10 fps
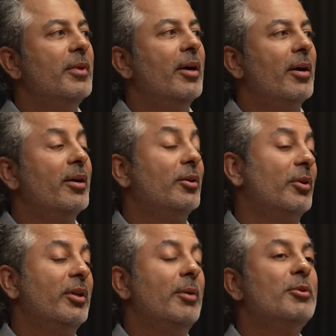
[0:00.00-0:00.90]
Yeah, I
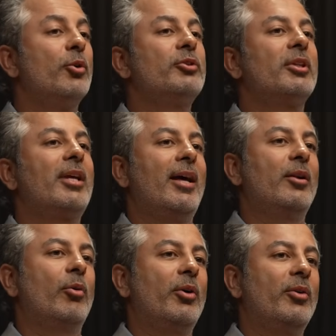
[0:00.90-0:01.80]
agree. I mean, those are the
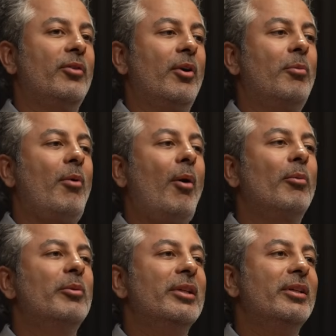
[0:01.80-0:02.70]
categories that are
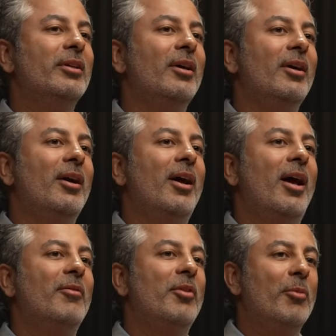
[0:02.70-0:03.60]
probably
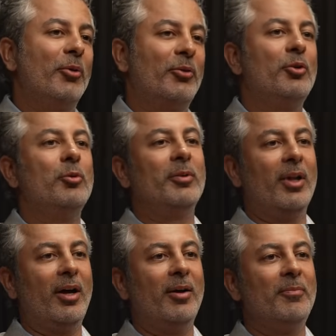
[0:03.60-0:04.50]
have the most
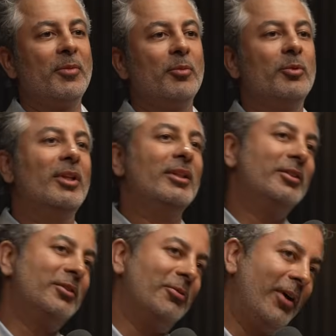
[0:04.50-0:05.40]
hoopla with the
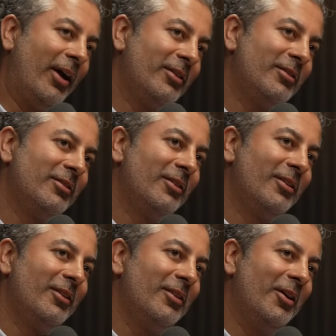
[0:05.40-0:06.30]
least effect. Yeah.
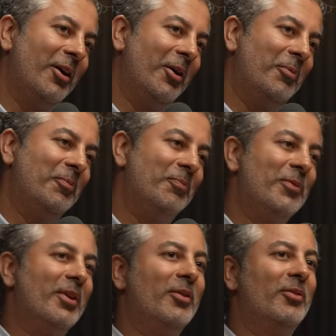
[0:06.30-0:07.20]
Um,
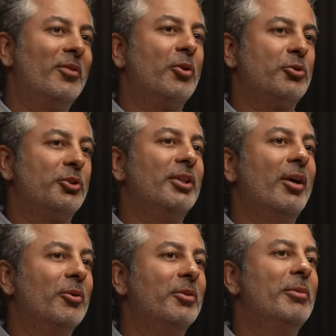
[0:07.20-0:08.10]
is
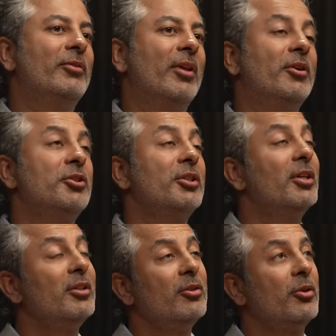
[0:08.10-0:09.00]
ultrasound-based energy.
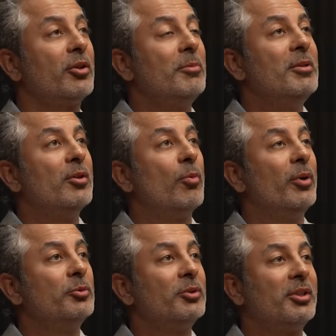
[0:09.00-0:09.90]
And look, I mean, there
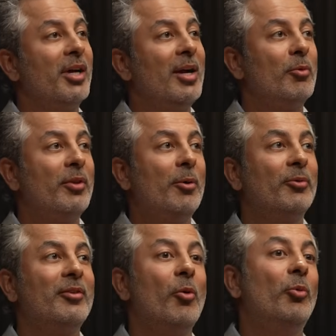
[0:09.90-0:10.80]
once was a time where that
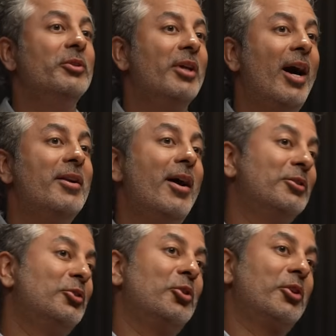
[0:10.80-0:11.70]
was the only
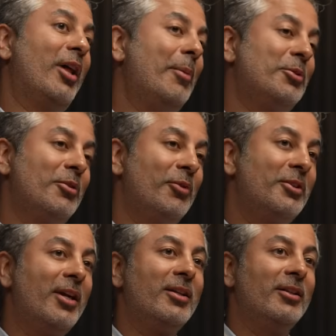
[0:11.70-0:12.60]
non-surgical option for
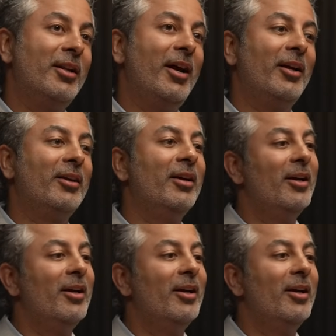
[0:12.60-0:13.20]
tightening the neck,